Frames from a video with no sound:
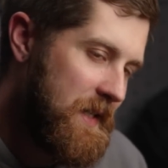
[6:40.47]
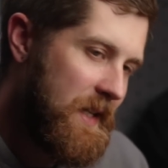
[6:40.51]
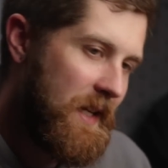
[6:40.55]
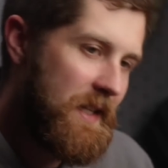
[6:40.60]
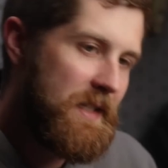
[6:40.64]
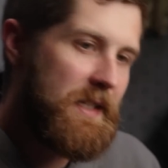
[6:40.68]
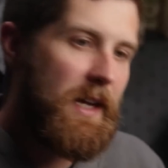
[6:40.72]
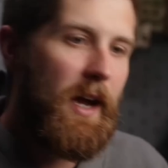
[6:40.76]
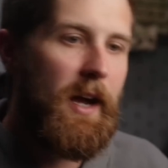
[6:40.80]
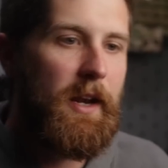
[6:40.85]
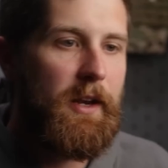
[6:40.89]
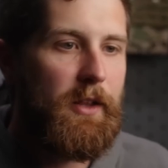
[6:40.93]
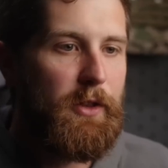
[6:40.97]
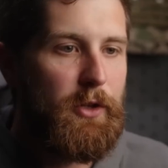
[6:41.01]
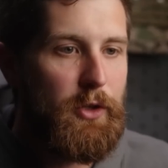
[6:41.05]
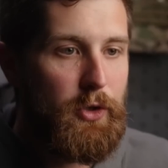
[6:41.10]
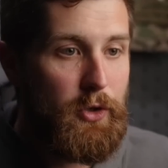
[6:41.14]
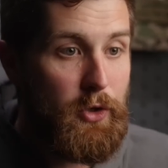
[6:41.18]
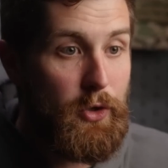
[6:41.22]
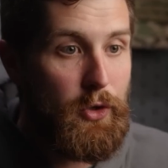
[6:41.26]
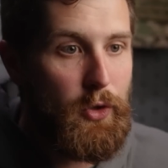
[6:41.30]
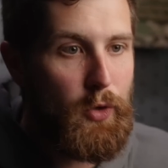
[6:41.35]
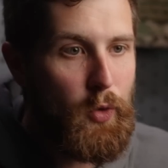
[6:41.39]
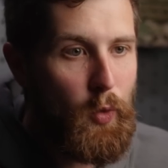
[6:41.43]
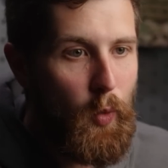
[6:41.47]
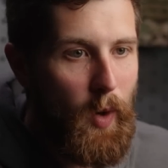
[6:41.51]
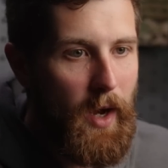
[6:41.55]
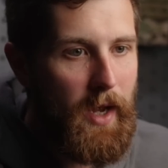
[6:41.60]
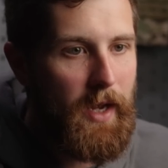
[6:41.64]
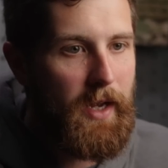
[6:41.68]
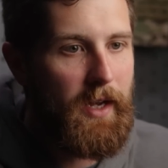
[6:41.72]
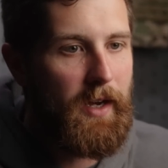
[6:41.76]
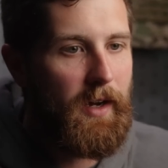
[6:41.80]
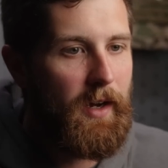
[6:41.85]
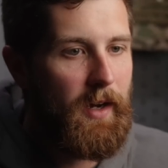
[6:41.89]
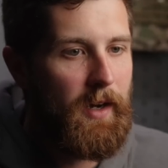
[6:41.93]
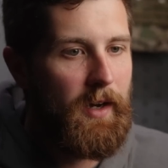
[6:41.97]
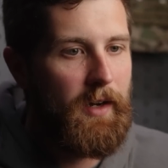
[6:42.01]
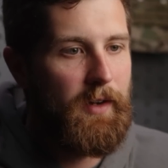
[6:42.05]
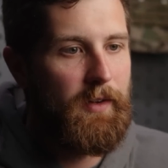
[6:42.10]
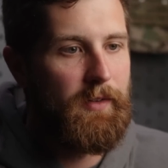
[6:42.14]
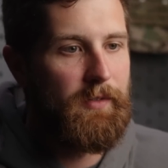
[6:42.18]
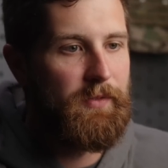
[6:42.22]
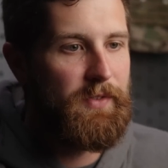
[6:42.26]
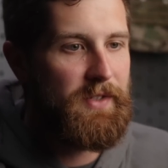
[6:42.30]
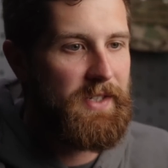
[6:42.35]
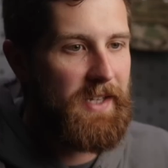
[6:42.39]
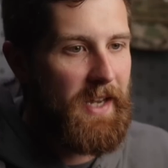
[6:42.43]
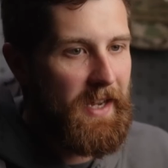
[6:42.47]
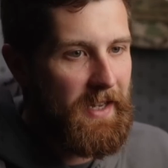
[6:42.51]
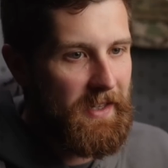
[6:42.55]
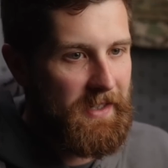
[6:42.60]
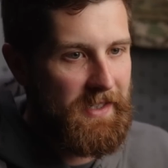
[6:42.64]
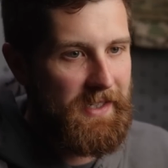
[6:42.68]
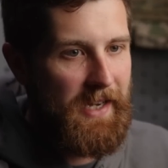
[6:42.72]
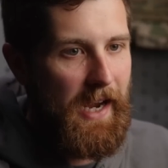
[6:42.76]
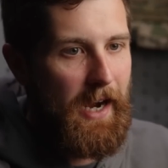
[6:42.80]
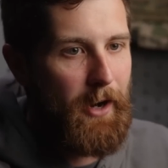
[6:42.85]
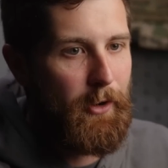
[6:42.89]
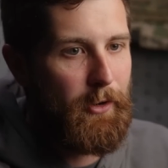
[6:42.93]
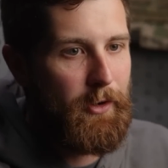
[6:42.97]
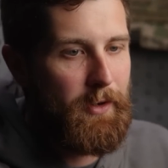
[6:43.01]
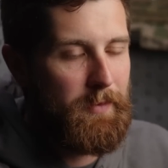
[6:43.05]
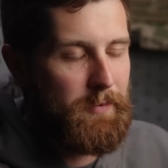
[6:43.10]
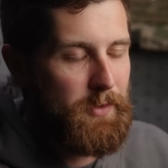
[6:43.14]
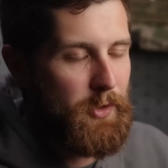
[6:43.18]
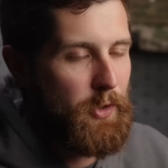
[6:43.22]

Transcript: That's kind of the new way of saying this acronym